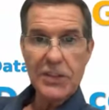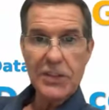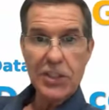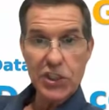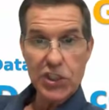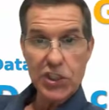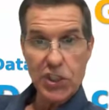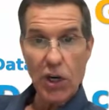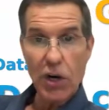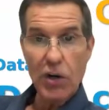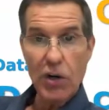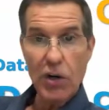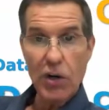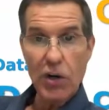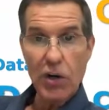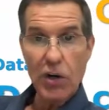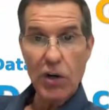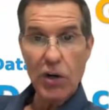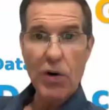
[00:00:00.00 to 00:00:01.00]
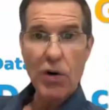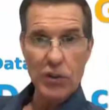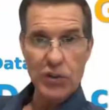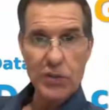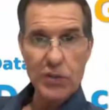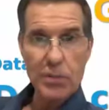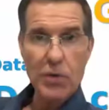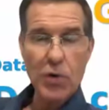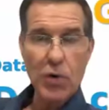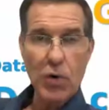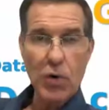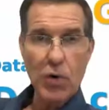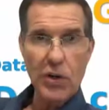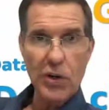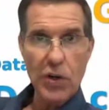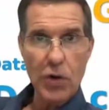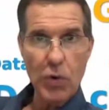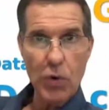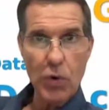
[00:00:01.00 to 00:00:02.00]
to show their shareholders from
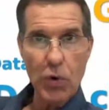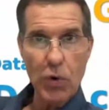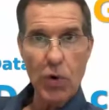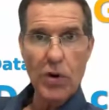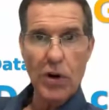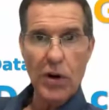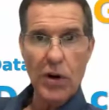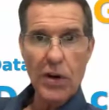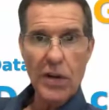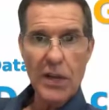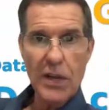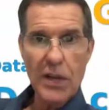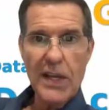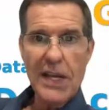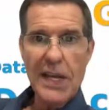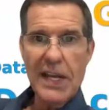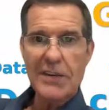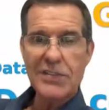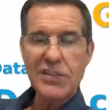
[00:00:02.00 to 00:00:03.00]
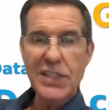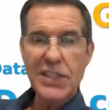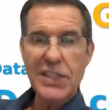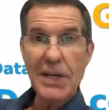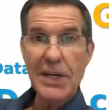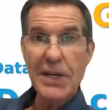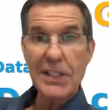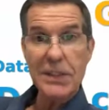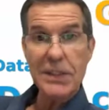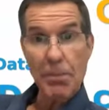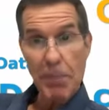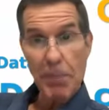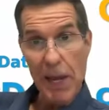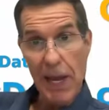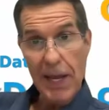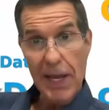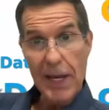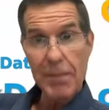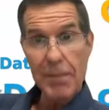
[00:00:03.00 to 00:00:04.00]
quarter to quarter. And if somebody doesn't
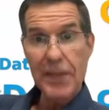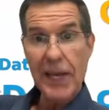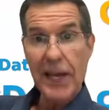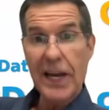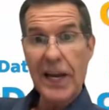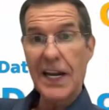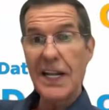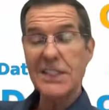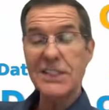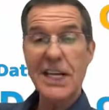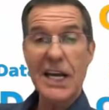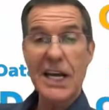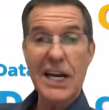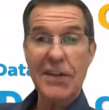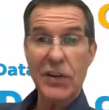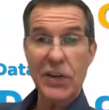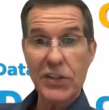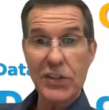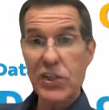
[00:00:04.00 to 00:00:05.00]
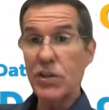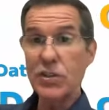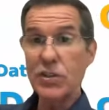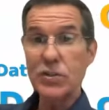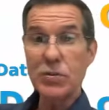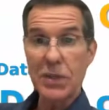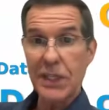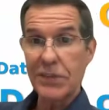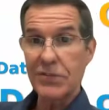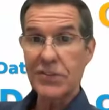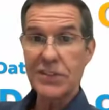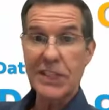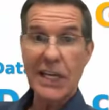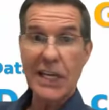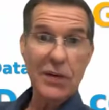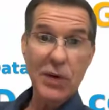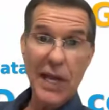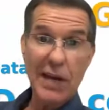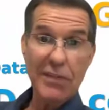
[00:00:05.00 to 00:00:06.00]
pay them, is going to have a news release
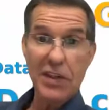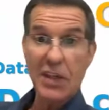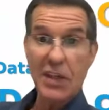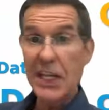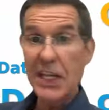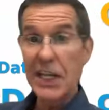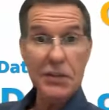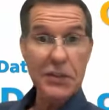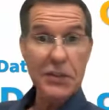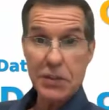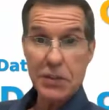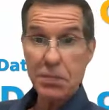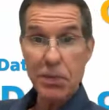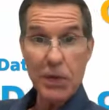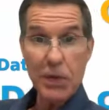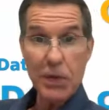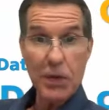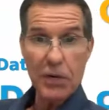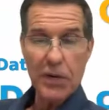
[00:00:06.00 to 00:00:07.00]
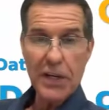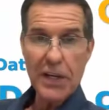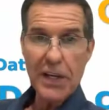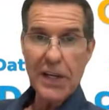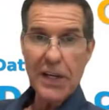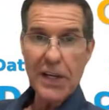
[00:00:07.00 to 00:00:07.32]
saying we have a legal dispute.